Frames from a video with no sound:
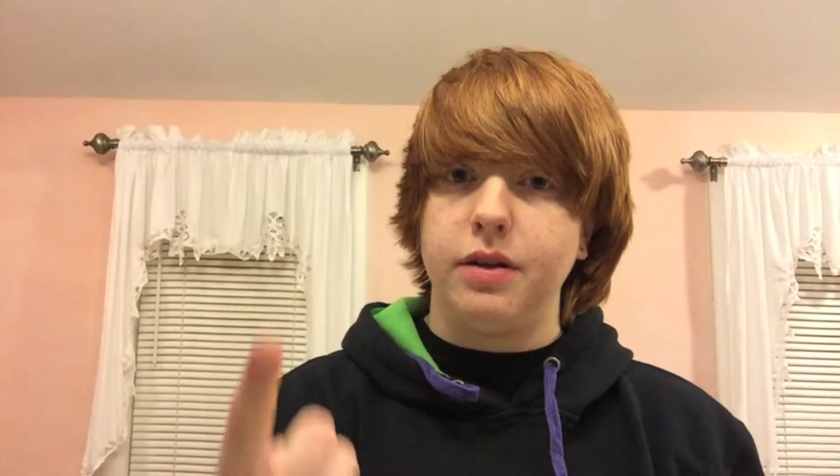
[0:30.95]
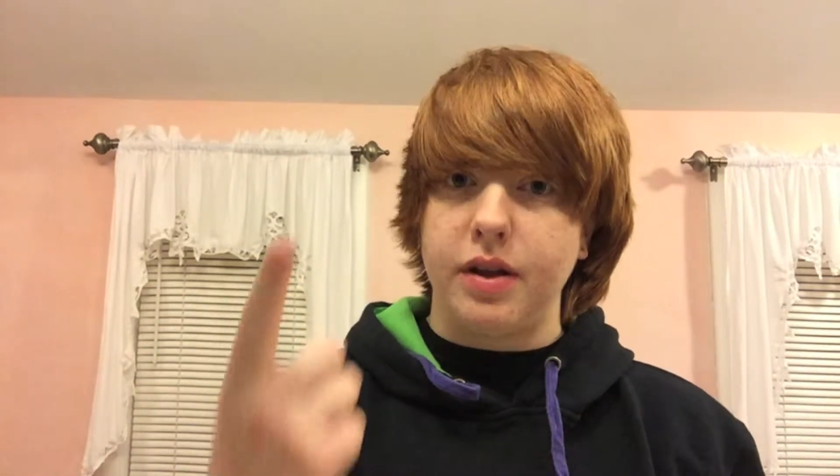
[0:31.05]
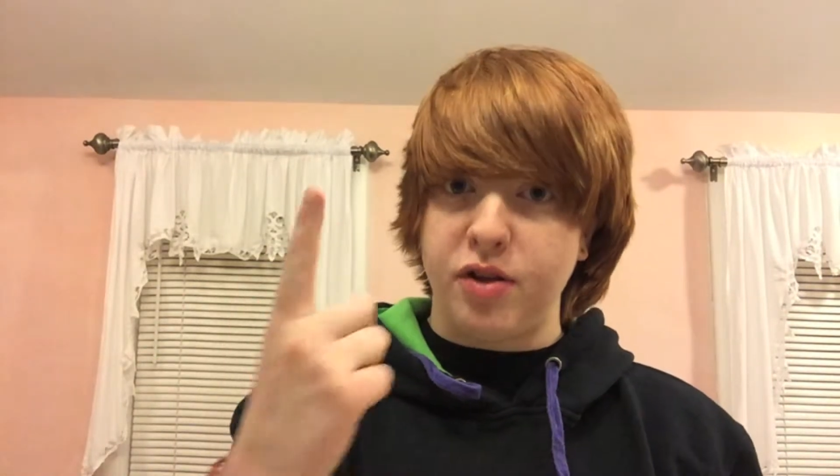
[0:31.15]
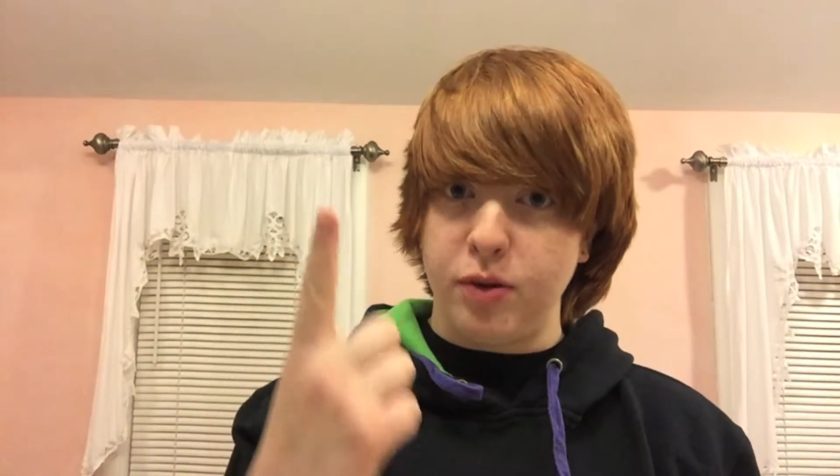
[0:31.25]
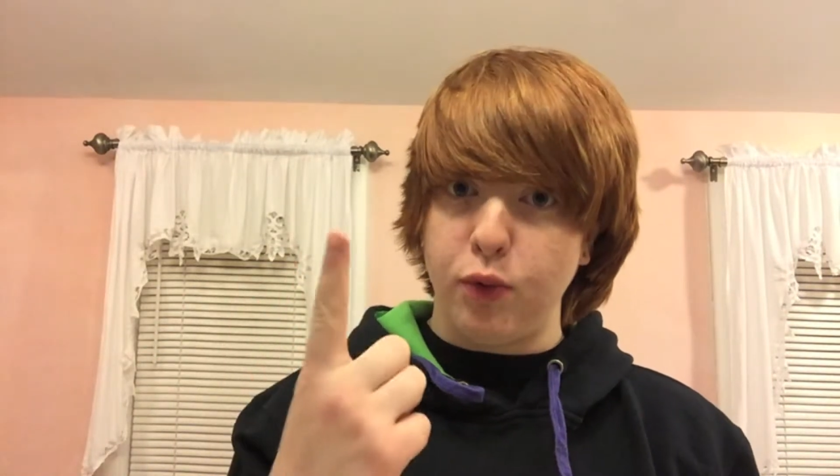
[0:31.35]

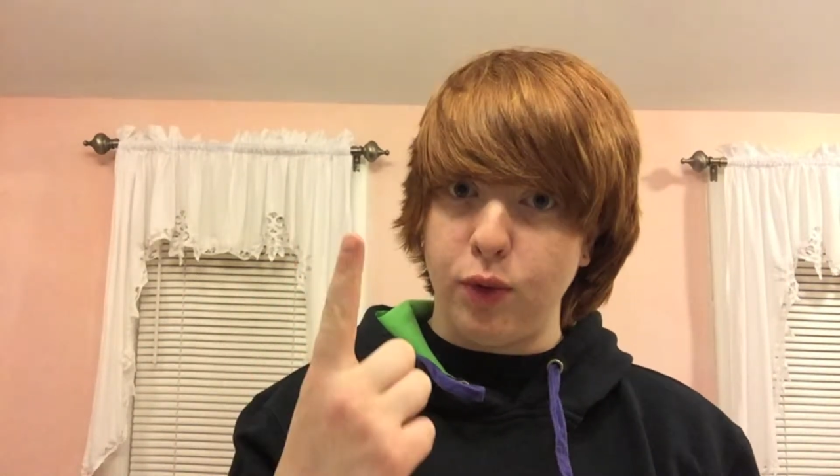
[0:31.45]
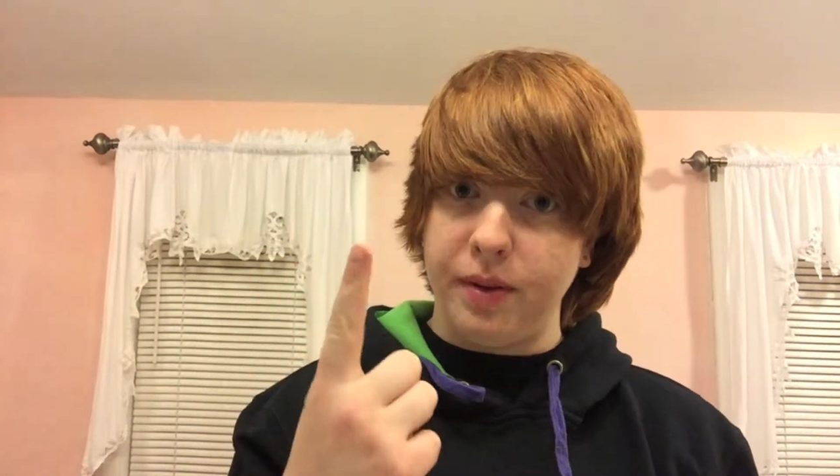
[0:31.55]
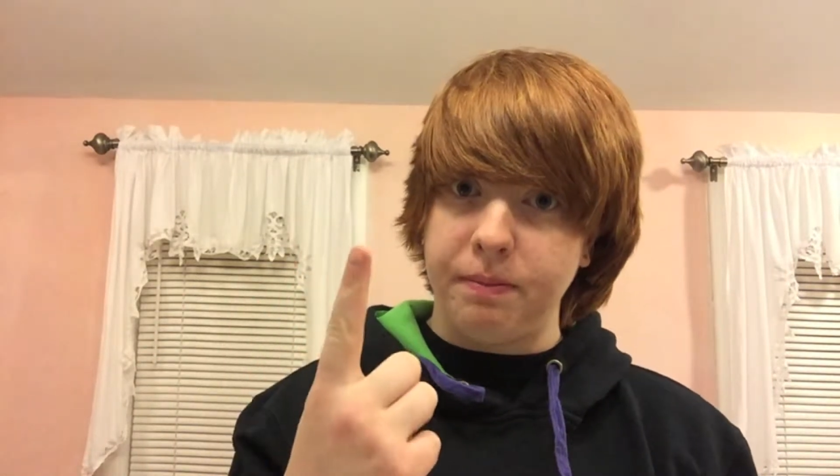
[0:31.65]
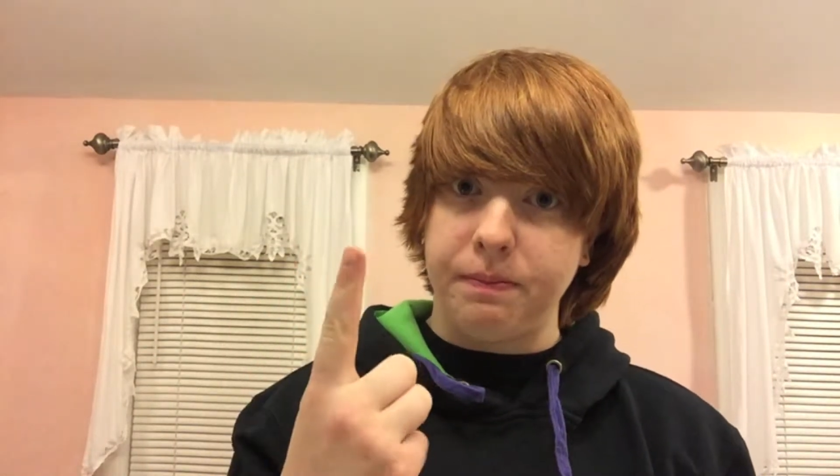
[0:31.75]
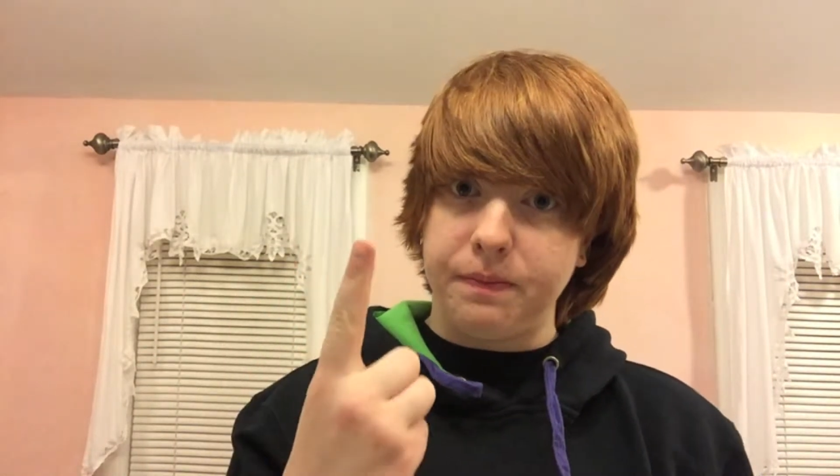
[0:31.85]
That's number one.